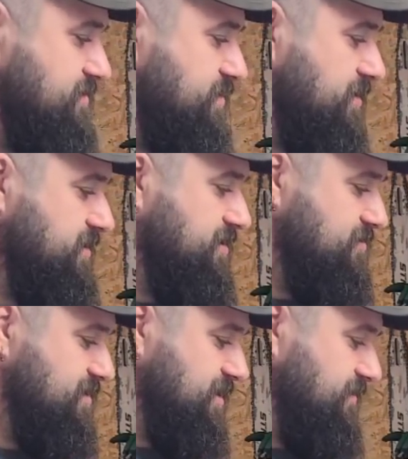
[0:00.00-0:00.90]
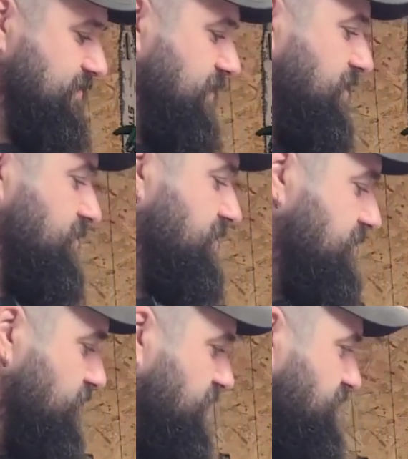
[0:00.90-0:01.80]
was probably used to cut firewood in
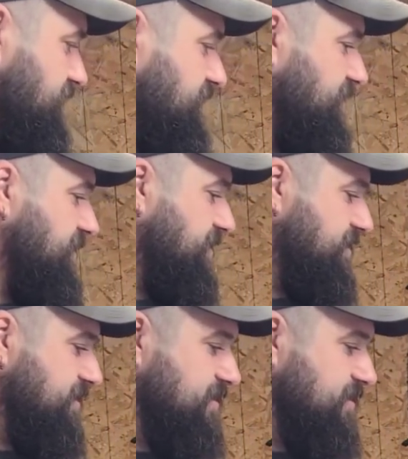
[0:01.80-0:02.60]
the winter a lot.